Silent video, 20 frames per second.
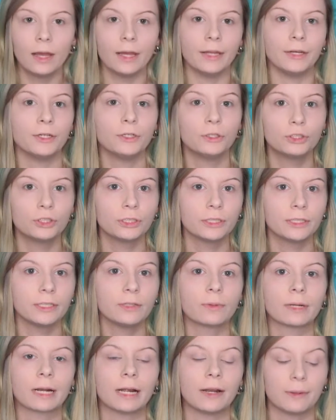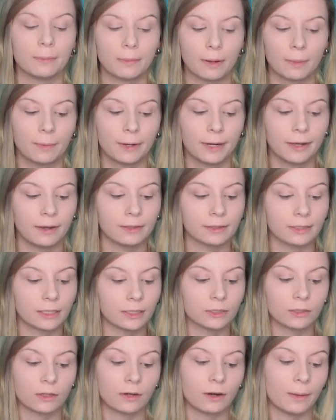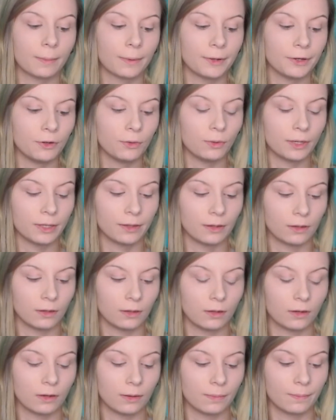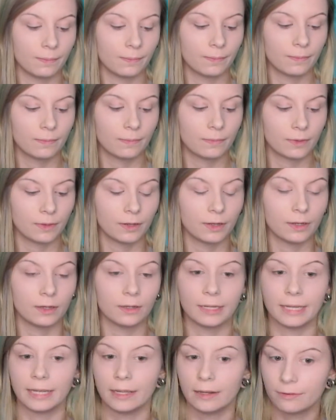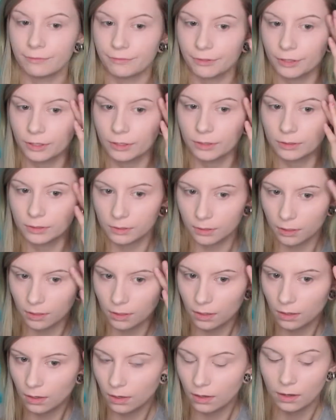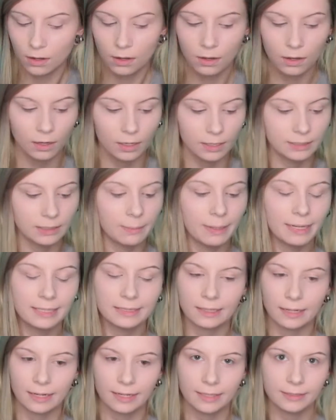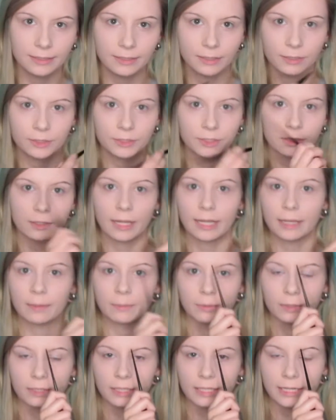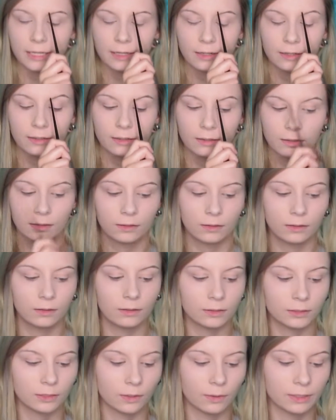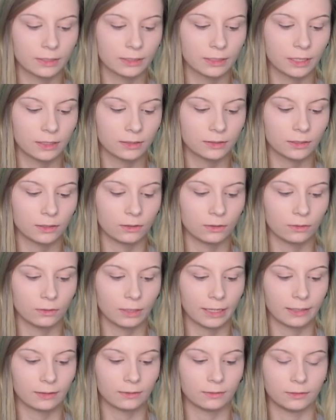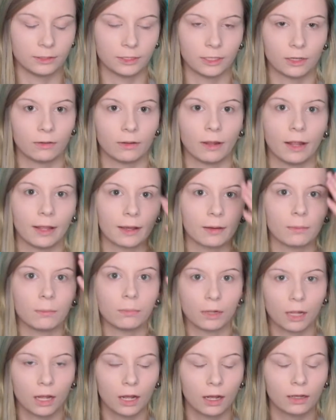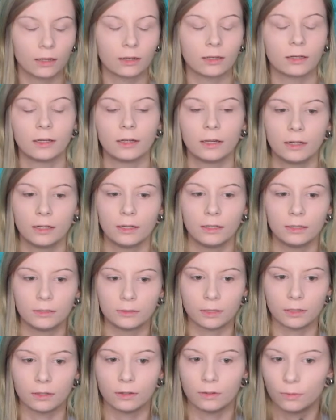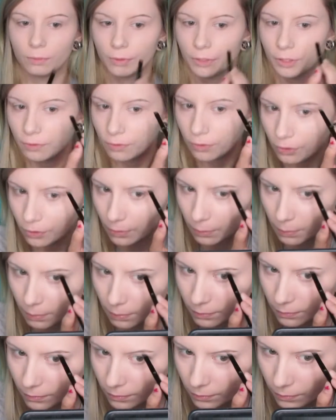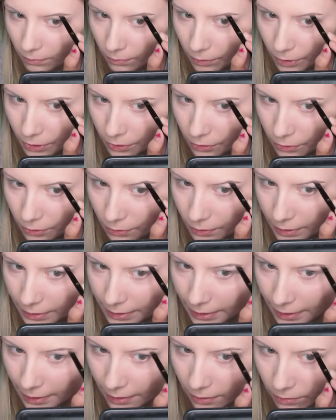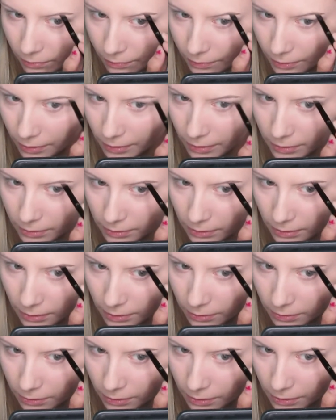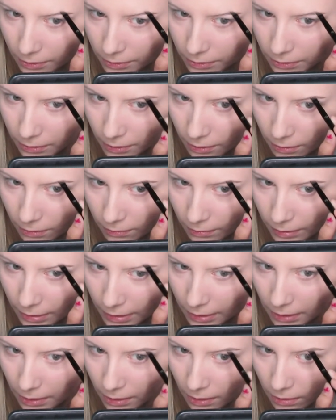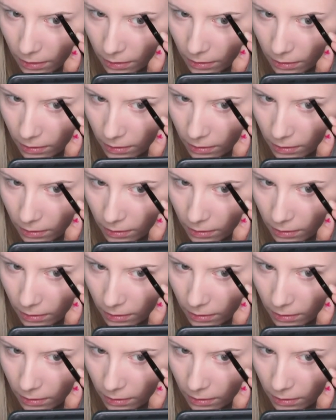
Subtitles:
Usually when I do my brows, I start out by doing the end first, because it makes it easier to like blend, so it's not so like, you know, not like a block. So when you do the tail first, then you can just go in